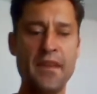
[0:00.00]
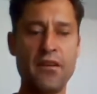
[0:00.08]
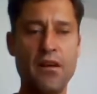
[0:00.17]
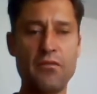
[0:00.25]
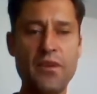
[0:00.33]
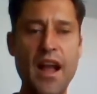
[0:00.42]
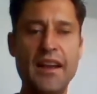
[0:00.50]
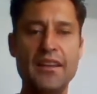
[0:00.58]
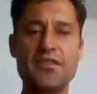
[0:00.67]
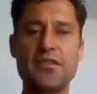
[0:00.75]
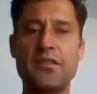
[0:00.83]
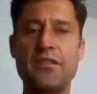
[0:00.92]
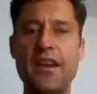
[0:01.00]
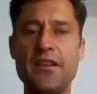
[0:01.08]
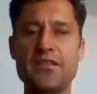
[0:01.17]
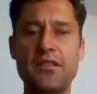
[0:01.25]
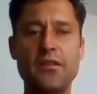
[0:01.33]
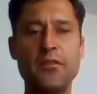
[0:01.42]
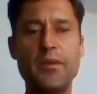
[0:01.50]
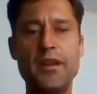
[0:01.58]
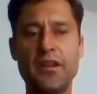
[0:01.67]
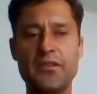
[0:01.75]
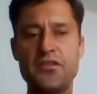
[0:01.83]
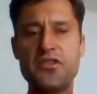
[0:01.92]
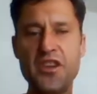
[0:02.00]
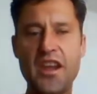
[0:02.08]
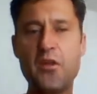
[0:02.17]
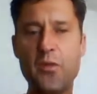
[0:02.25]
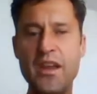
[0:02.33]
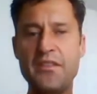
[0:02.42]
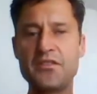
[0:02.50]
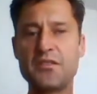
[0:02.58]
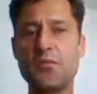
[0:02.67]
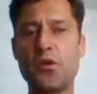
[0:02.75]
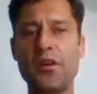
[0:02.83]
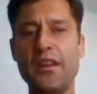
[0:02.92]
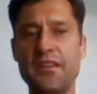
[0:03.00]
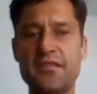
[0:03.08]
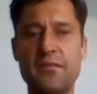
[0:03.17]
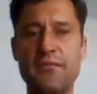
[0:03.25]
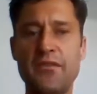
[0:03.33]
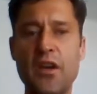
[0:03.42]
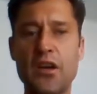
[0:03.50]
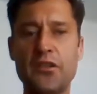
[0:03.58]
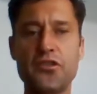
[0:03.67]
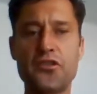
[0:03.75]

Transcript: Alrighty, so there's a little bit on your shake weight this morning and some of Dr.